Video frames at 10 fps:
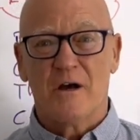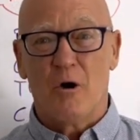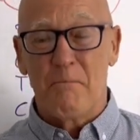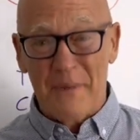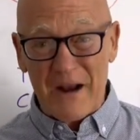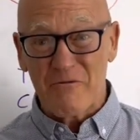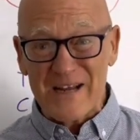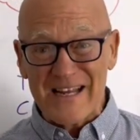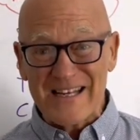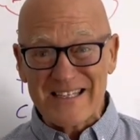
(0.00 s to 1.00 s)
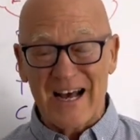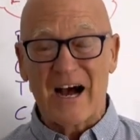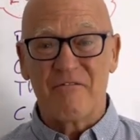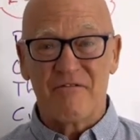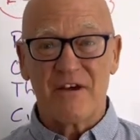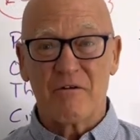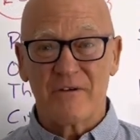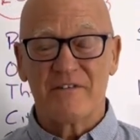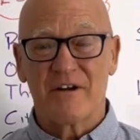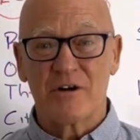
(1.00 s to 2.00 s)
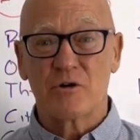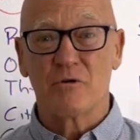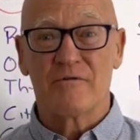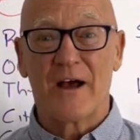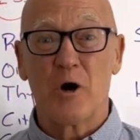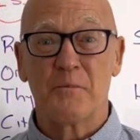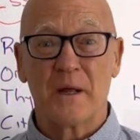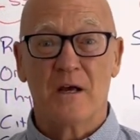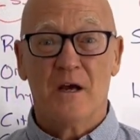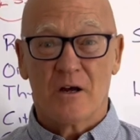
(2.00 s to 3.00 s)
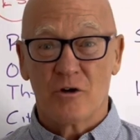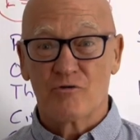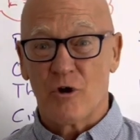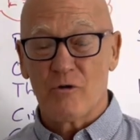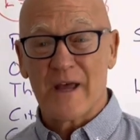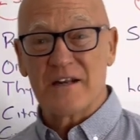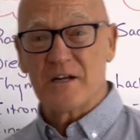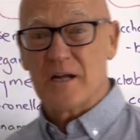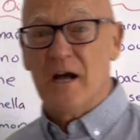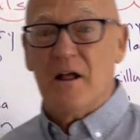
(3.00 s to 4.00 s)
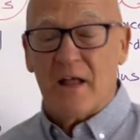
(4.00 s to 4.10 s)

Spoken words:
Or berries are very, very good for helping control candida.